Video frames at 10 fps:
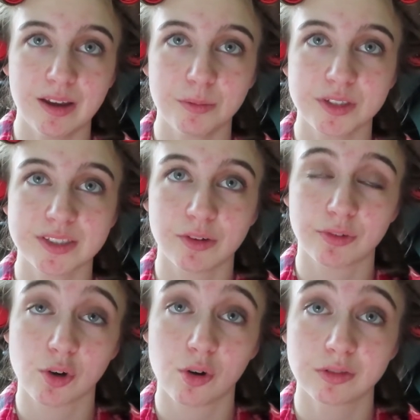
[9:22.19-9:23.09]
it was
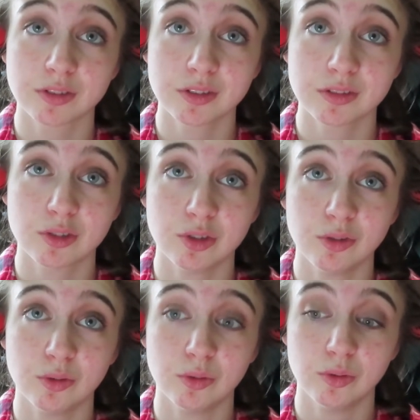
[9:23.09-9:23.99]
difficult
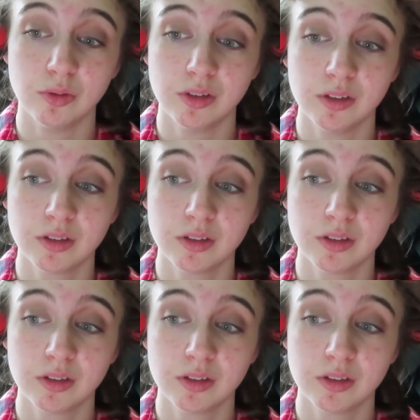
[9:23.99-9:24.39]
to